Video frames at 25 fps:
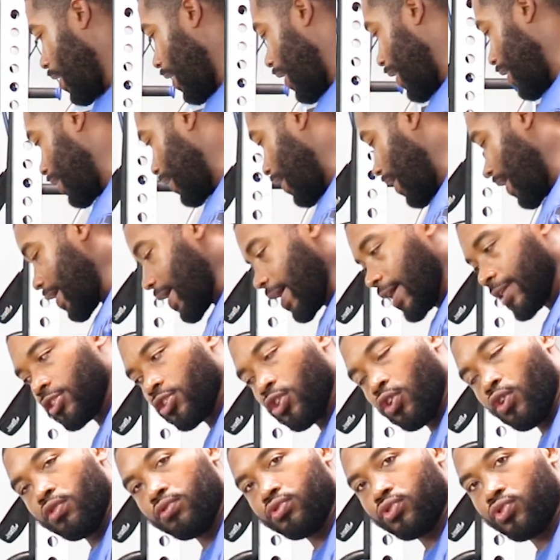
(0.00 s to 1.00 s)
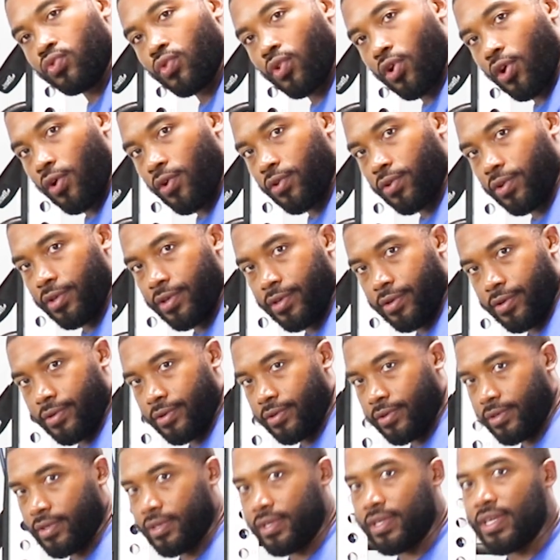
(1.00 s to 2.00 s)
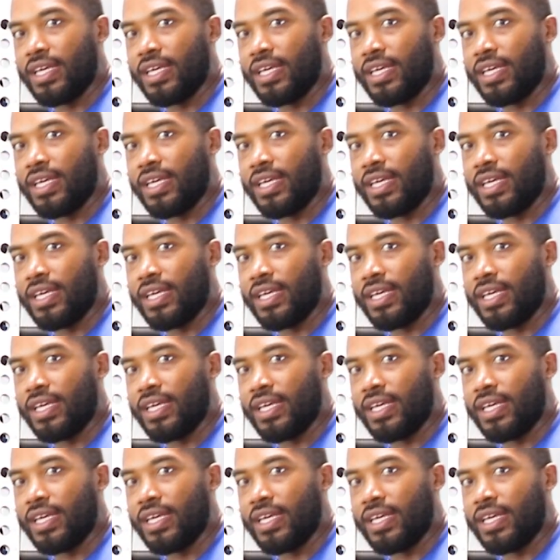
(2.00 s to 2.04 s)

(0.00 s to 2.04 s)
And like I told you earlier,